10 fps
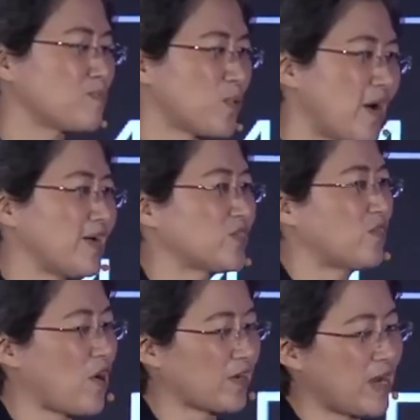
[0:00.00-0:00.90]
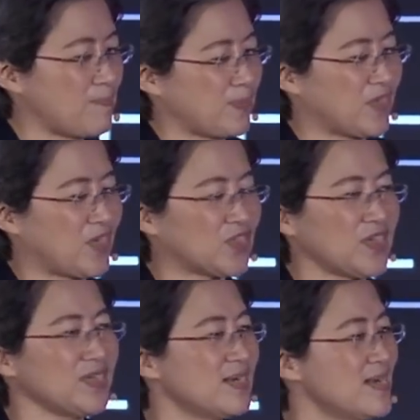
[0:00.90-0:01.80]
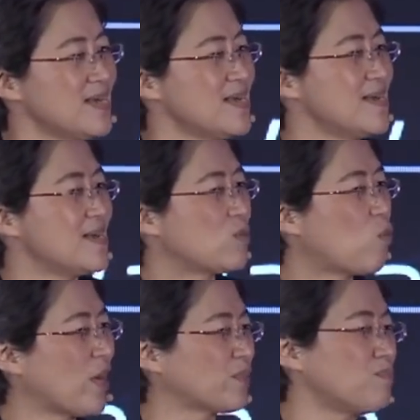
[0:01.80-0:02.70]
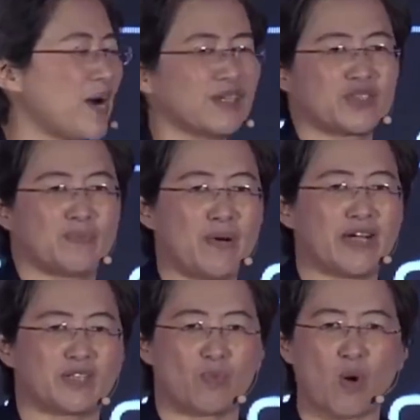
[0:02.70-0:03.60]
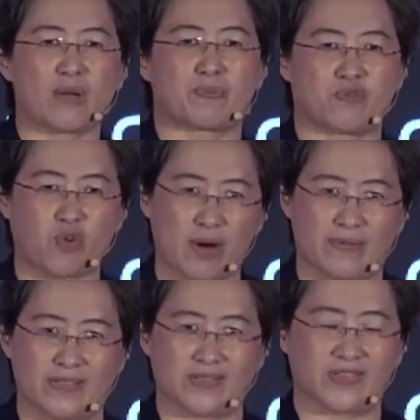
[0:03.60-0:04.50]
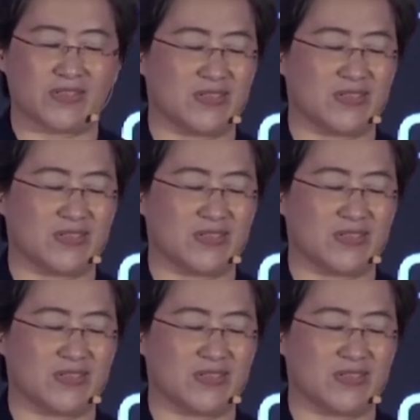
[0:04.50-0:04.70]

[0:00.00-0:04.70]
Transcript: the price of our competition with much, much more performance.